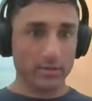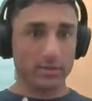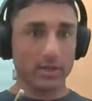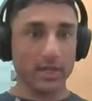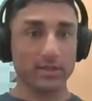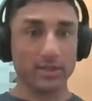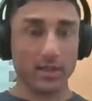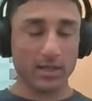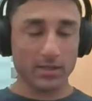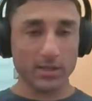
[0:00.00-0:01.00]
to get
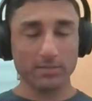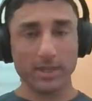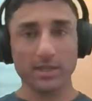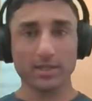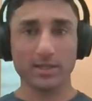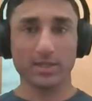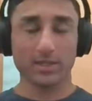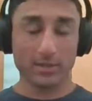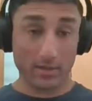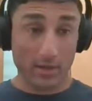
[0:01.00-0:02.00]
started, just
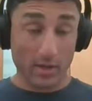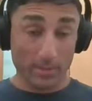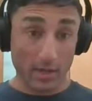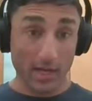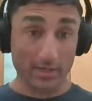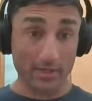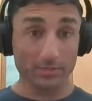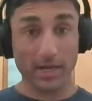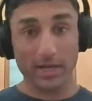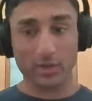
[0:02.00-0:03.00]
basically, applying
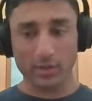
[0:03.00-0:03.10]
this batching